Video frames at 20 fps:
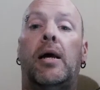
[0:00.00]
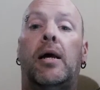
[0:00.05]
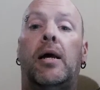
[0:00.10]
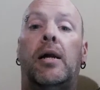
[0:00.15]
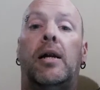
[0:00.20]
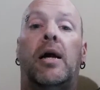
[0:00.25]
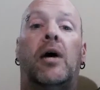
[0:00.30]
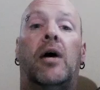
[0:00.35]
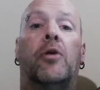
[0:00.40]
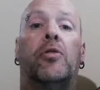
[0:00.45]

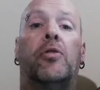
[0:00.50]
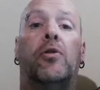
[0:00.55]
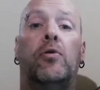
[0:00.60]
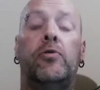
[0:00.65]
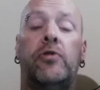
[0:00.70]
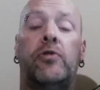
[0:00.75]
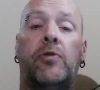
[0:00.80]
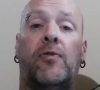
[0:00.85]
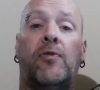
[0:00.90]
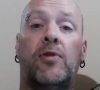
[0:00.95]
Now,
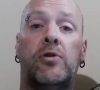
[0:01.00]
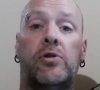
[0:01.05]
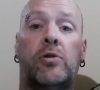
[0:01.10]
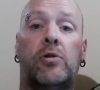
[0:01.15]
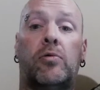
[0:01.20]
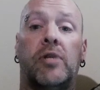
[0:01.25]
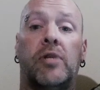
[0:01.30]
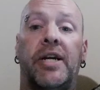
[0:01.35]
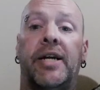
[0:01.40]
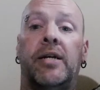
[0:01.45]
those first
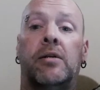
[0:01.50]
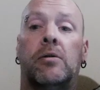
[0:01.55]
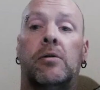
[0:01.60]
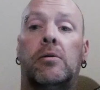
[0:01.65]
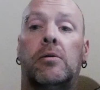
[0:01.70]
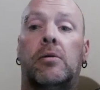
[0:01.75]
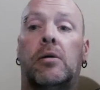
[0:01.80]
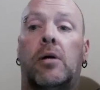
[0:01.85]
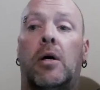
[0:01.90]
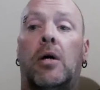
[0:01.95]
3
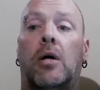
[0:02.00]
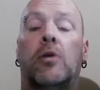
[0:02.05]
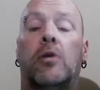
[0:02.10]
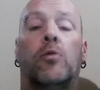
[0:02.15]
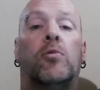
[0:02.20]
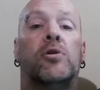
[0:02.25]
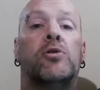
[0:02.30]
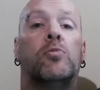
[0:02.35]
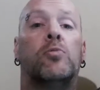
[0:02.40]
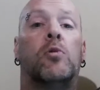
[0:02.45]
are the
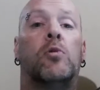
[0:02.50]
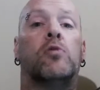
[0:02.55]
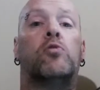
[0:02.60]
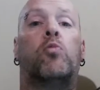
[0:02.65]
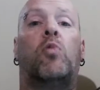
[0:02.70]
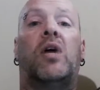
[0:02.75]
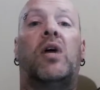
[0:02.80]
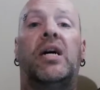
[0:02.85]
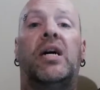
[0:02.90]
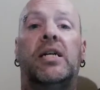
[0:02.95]
ones most
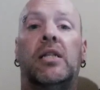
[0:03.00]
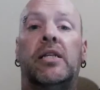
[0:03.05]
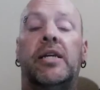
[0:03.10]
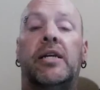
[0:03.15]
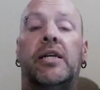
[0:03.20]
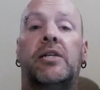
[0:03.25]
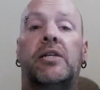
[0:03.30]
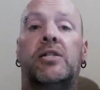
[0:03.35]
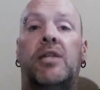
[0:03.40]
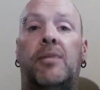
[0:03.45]
widely
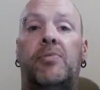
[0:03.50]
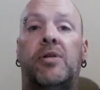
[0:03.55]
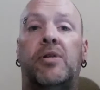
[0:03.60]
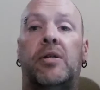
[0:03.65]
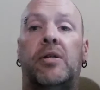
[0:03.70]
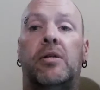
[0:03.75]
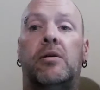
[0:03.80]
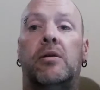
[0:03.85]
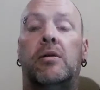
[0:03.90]
accepted